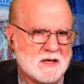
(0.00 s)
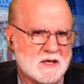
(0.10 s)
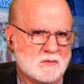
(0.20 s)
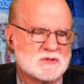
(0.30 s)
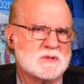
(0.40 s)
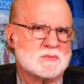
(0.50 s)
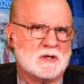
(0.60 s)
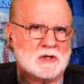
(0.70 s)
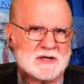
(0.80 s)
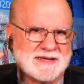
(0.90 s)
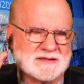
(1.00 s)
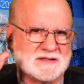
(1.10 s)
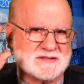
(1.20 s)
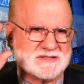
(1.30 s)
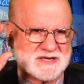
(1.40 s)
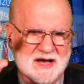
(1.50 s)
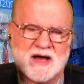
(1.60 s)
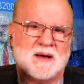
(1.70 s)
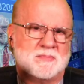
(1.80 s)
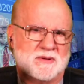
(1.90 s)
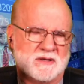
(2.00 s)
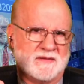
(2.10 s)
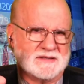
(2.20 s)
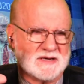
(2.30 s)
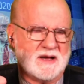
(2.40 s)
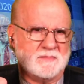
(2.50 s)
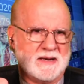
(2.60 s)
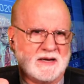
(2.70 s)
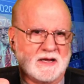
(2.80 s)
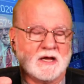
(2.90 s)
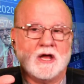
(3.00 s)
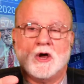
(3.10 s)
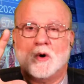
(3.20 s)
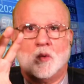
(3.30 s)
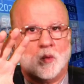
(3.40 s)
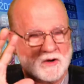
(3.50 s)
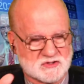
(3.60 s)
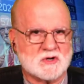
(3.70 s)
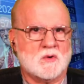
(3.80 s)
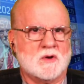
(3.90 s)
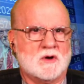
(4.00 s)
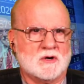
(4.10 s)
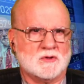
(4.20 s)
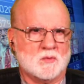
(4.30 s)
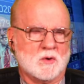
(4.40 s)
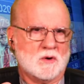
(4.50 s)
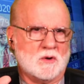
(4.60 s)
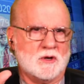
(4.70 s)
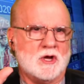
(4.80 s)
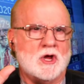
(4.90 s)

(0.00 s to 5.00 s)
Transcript: which means we look at the top. And the top meaning what's going on in the world.